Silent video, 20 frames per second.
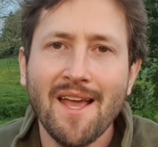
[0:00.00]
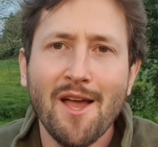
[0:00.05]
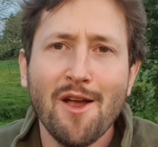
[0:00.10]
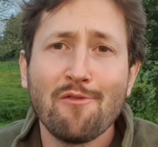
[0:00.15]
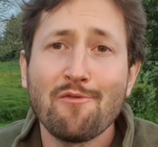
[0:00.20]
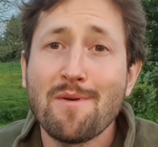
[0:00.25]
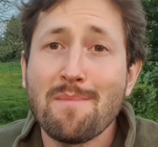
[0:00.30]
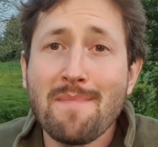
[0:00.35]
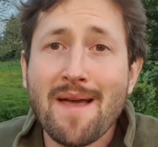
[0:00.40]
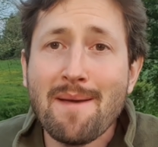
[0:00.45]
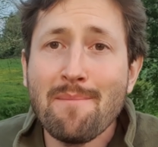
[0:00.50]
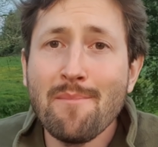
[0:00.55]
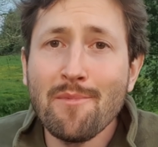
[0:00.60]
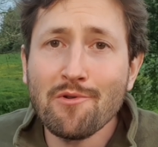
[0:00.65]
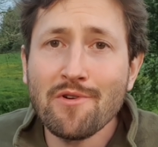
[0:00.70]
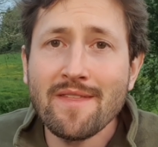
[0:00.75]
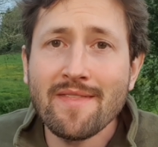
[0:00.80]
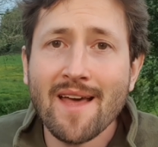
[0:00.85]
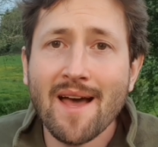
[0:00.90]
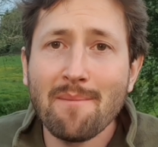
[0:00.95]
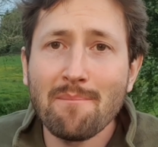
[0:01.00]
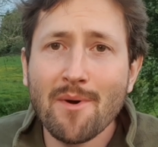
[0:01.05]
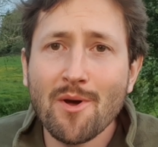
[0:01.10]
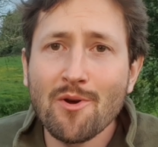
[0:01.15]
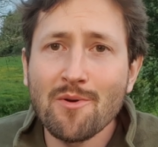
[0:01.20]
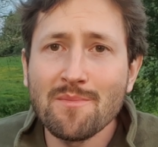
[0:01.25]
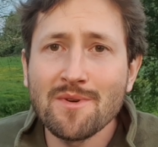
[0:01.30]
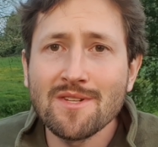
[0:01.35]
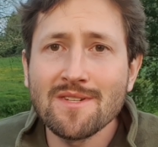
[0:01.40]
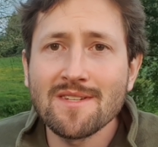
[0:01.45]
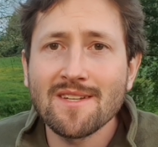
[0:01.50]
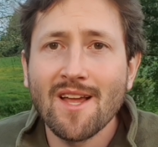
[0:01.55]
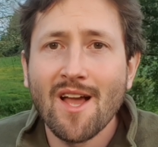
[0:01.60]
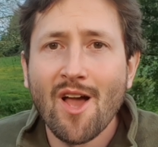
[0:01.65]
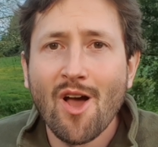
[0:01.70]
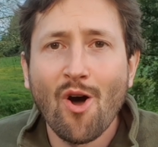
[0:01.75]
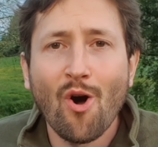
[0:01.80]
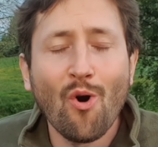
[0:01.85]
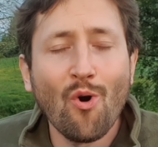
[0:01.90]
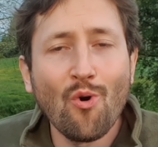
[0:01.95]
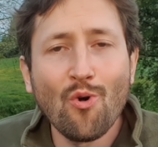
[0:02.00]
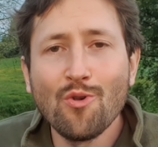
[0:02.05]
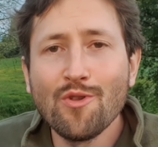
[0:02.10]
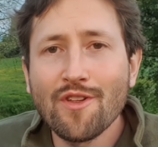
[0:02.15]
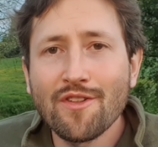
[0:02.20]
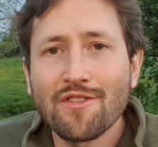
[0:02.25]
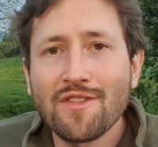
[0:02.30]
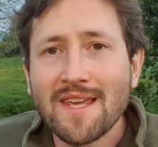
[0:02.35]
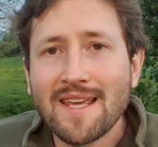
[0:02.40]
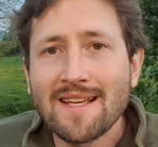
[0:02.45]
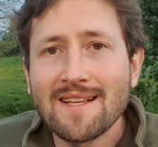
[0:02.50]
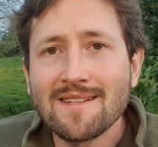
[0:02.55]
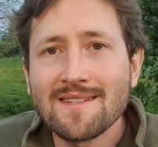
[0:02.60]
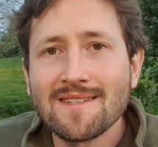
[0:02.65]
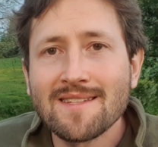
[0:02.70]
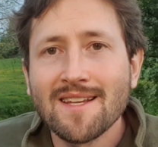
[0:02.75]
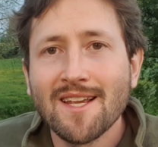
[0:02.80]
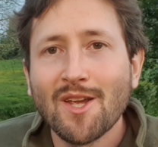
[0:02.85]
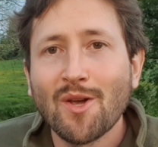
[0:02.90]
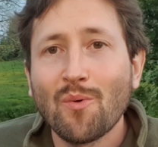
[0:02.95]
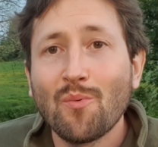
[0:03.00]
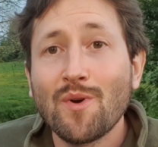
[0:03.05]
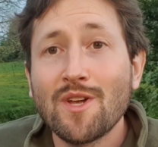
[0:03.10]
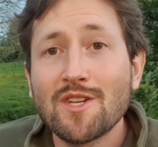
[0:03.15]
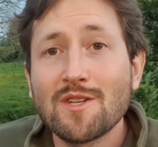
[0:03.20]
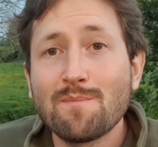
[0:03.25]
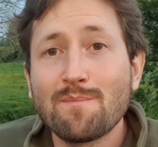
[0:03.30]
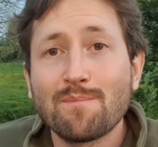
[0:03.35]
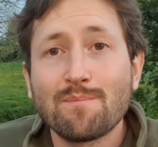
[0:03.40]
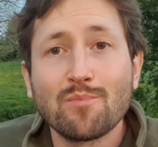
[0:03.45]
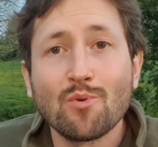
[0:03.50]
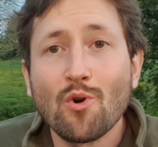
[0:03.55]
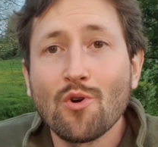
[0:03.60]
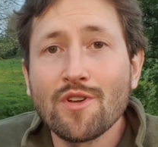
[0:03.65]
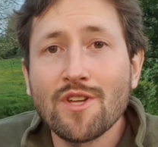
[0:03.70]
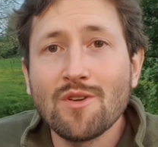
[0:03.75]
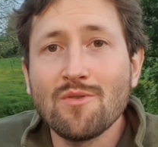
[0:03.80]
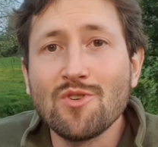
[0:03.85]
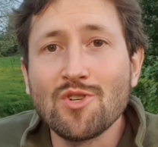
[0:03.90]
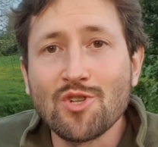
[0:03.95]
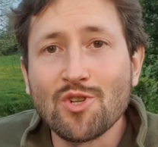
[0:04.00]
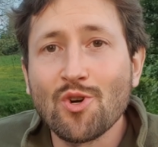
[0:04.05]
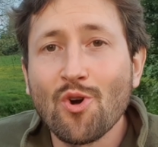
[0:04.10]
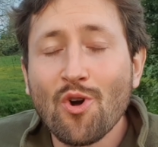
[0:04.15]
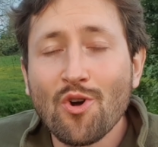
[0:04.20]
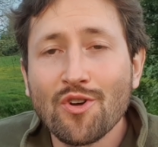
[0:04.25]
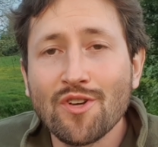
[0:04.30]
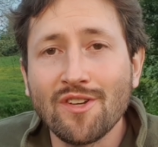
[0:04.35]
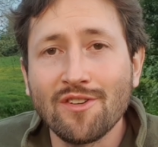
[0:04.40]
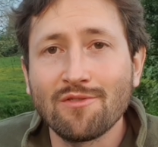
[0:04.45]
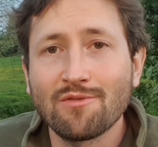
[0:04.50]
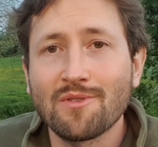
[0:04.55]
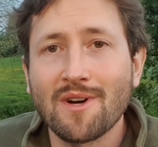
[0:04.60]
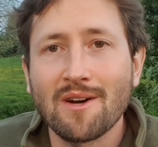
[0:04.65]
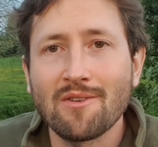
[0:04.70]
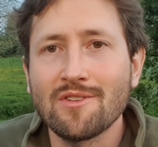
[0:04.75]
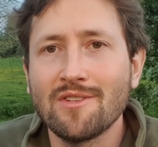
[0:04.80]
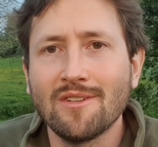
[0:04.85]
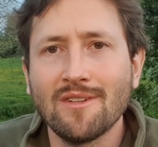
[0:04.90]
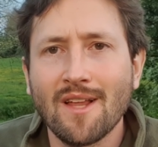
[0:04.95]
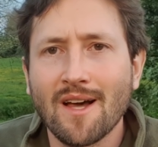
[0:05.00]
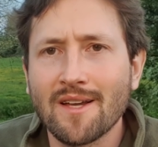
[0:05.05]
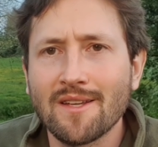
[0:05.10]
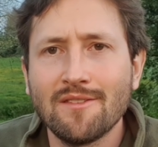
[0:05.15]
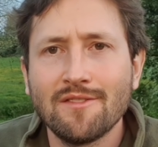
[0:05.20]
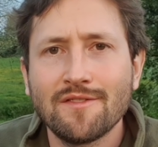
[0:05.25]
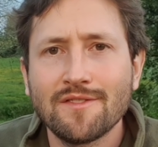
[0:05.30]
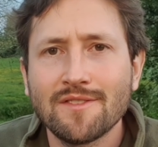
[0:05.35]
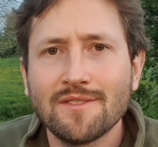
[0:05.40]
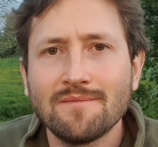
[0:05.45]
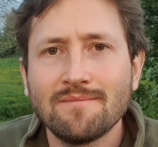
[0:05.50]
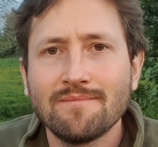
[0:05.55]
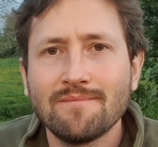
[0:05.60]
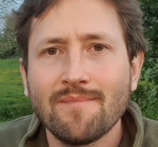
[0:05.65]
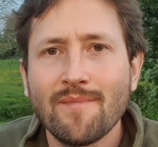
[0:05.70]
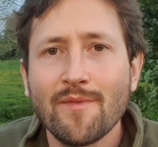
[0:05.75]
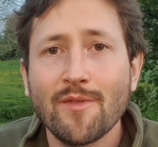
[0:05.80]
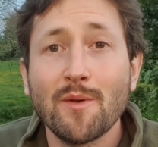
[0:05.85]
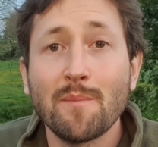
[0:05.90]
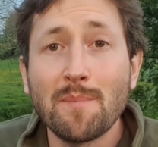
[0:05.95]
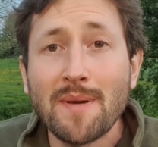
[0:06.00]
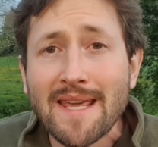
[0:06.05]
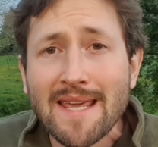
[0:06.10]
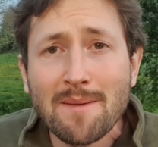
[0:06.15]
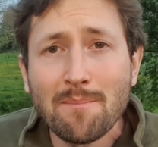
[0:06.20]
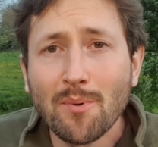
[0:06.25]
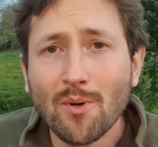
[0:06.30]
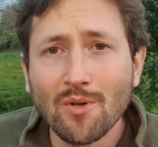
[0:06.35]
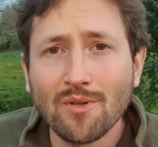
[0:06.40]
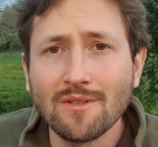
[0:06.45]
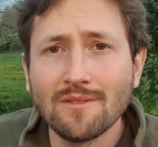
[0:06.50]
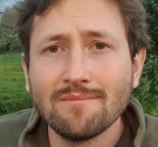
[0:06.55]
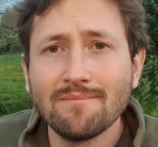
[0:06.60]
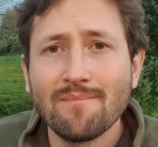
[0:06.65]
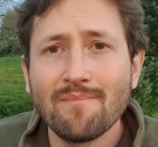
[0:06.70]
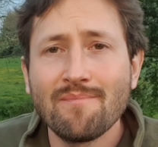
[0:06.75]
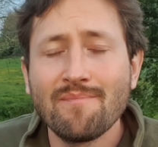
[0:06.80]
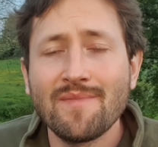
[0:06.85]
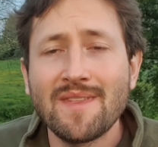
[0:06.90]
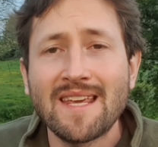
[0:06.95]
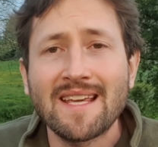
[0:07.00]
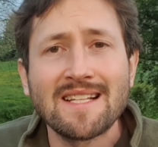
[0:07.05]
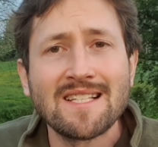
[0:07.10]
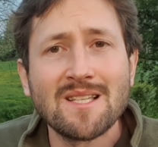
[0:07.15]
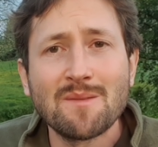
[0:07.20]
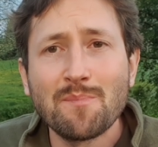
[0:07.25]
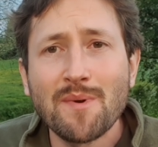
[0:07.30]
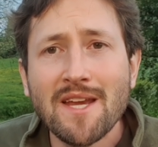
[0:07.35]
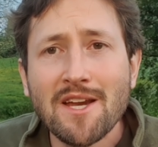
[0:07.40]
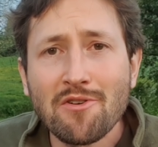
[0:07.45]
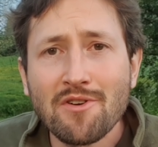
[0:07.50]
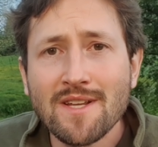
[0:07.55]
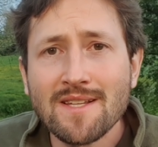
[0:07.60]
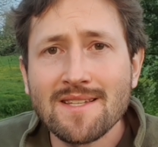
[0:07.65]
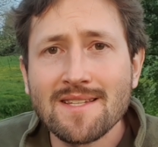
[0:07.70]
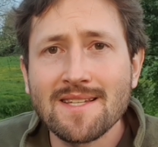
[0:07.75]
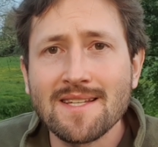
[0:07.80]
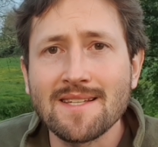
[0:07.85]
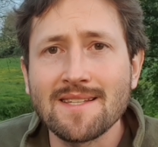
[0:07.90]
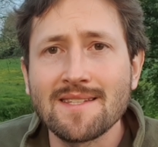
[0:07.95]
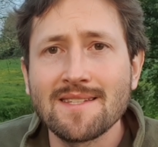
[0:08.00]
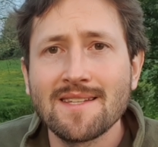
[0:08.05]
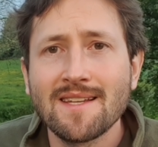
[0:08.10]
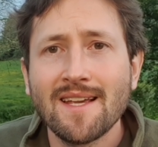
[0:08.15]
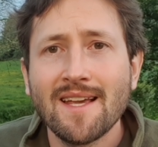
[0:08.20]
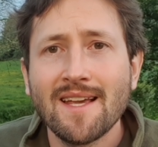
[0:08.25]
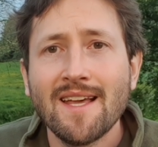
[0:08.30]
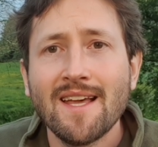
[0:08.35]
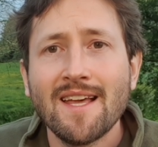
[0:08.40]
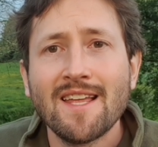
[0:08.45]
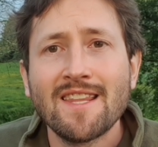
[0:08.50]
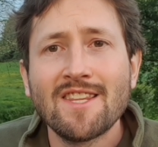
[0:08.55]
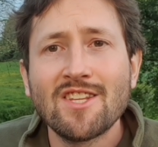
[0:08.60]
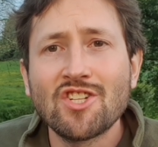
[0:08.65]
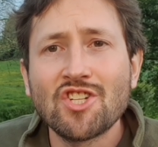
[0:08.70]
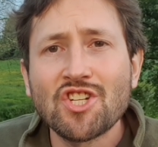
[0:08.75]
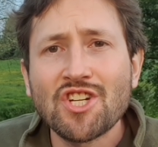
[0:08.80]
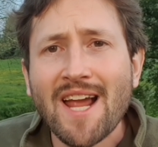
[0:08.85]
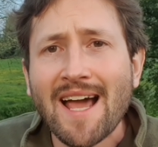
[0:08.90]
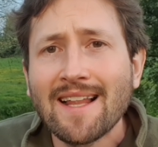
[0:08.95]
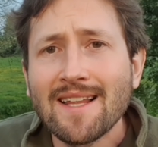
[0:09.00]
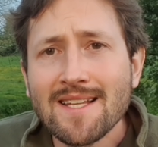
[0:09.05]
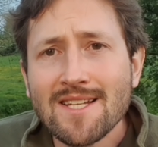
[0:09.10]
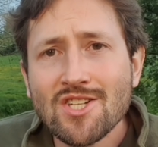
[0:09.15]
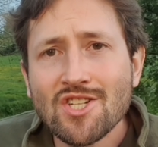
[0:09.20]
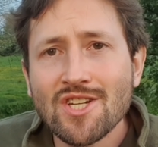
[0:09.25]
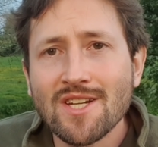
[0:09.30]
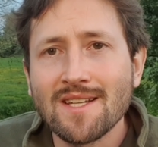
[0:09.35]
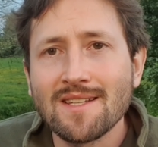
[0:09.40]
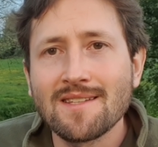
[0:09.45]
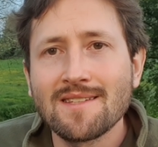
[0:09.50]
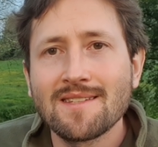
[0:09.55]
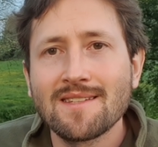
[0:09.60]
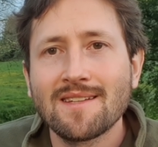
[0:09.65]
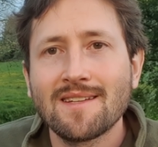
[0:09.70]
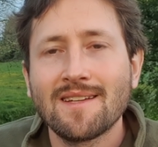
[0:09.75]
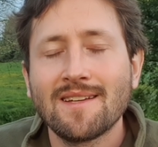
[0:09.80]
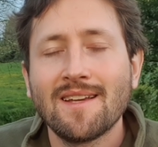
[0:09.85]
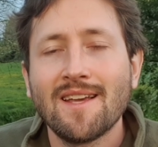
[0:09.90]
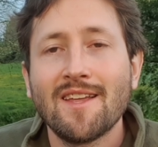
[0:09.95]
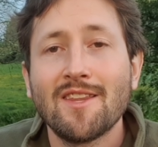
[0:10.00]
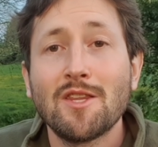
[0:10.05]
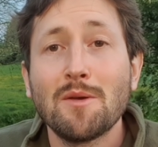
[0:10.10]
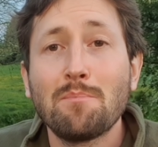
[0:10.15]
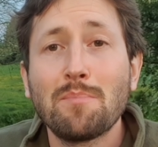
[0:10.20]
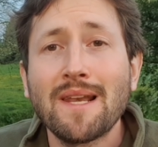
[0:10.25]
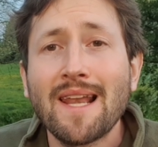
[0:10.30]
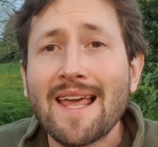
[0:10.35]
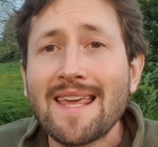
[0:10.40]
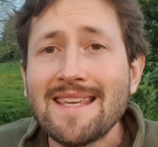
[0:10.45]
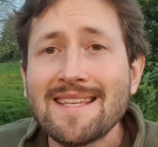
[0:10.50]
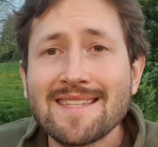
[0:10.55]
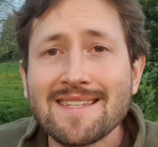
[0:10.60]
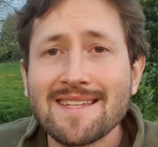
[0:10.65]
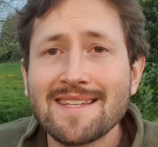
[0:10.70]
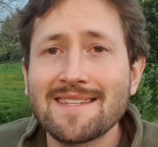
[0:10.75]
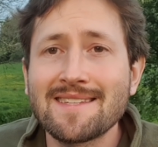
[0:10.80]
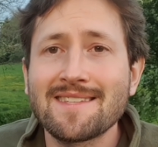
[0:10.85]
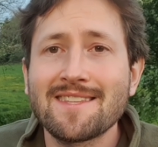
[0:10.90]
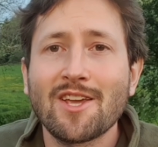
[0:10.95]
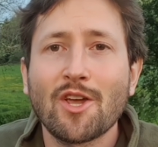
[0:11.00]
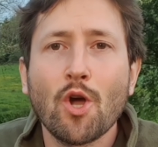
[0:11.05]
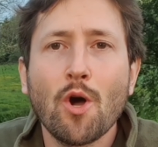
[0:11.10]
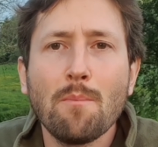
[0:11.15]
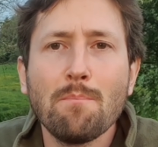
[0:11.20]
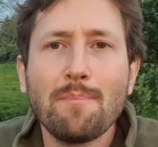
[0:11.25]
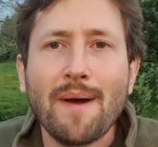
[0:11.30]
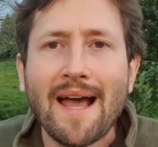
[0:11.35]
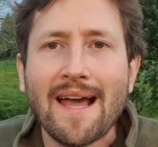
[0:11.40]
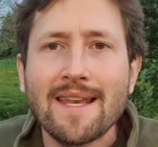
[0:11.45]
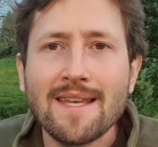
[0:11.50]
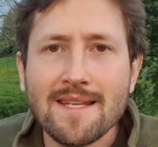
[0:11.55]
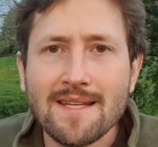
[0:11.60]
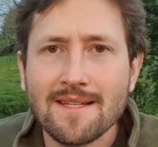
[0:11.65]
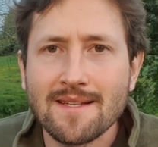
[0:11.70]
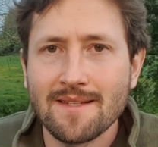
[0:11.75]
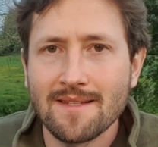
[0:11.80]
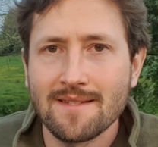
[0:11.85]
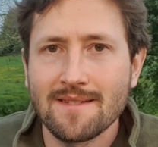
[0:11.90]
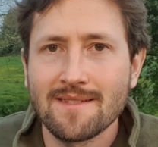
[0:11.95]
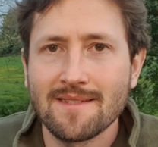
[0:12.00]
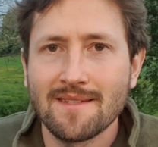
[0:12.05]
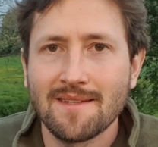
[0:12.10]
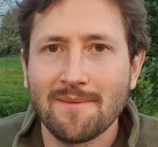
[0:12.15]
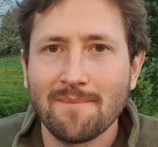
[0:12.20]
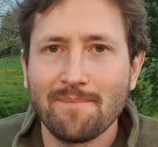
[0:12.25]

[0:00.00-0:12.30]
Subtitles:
Remember in that moment all the things which brought you joy throughout your life. The people, the experiences, the challenges, the places, the companions.